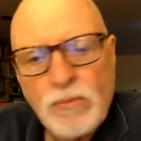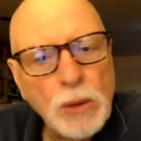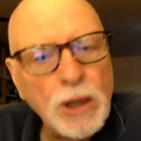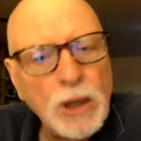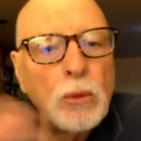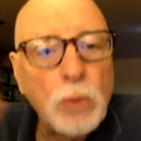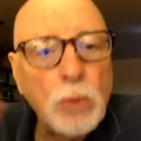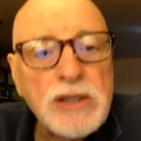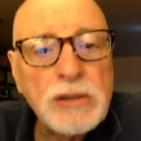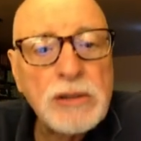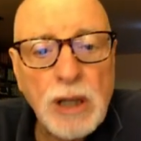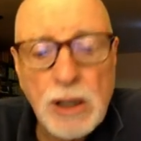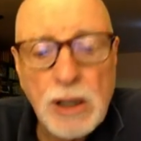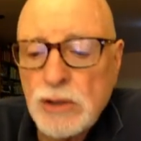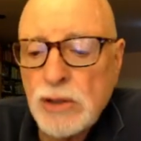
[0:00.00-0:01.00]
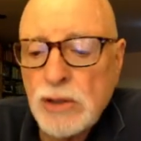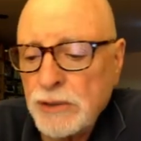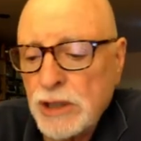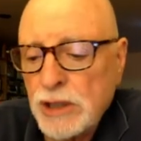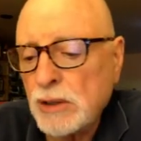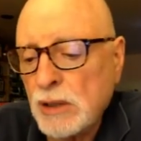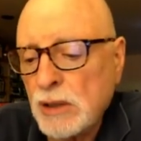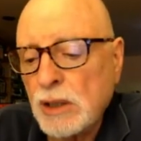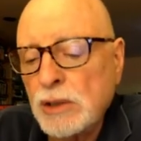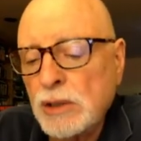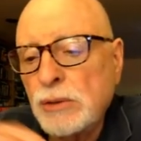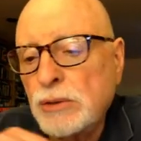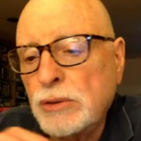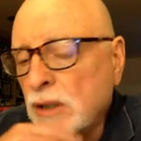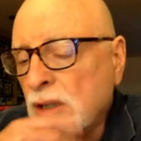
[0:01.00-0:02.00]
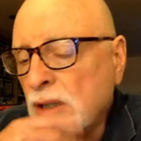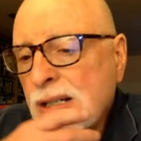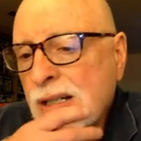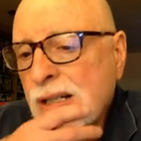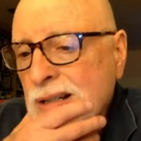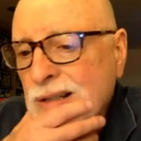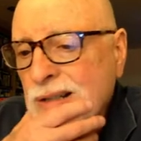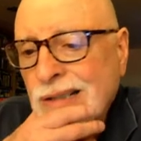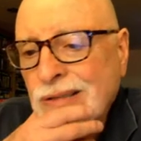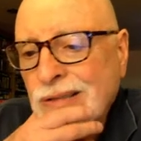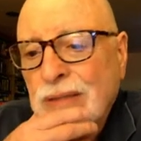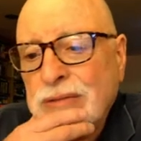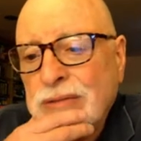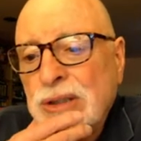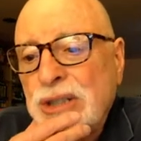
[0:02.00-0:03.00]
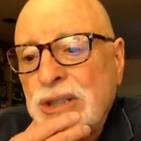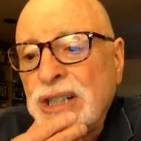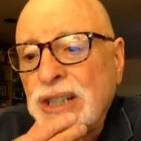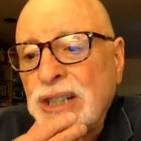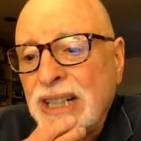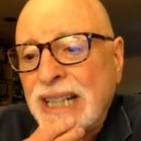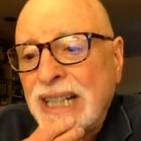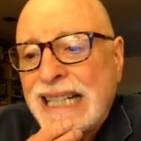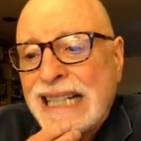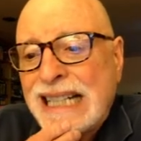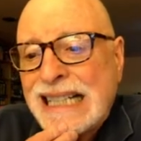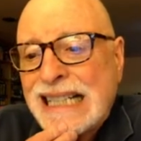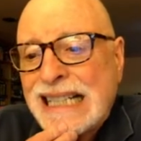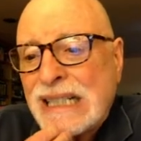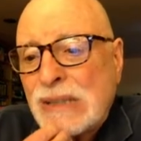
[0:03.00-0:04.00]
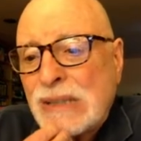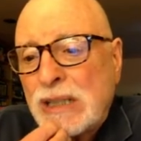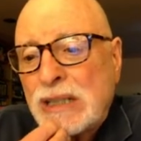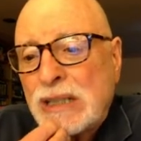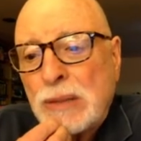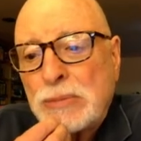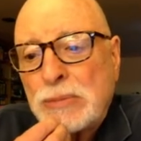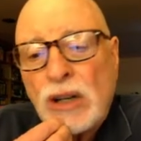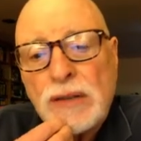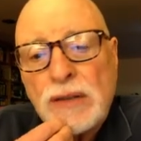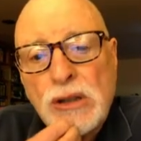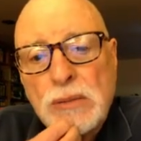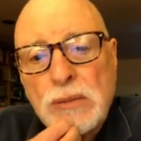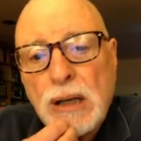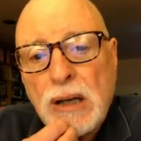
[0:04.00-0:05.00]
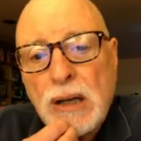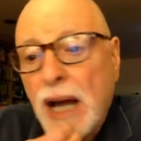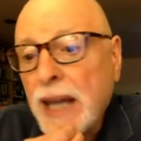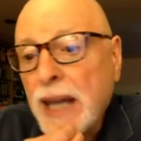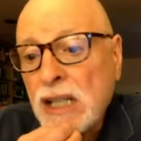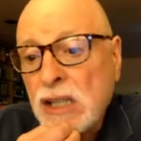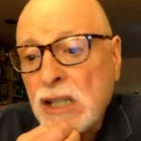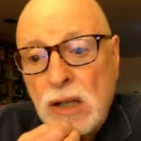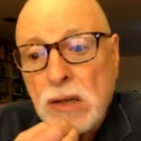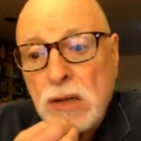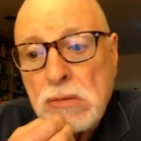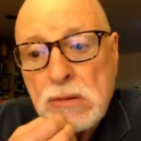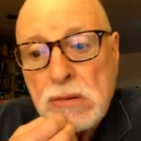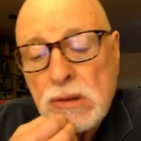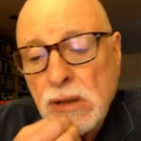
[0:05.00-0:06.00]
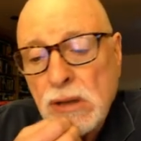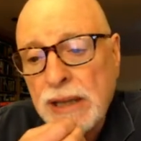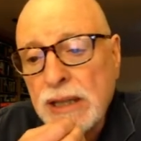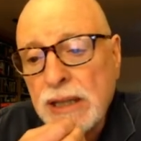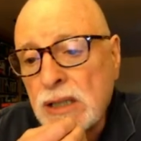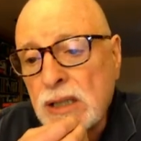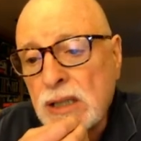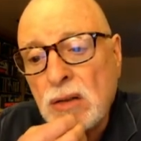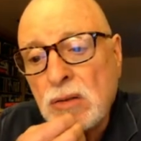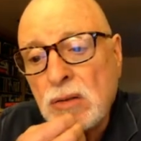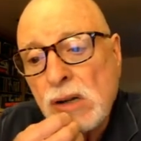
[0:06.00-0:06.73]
Well, was the uh, Soviet uh, Union a revolutionary uh, when Gorbachev took power? I think so. I think so.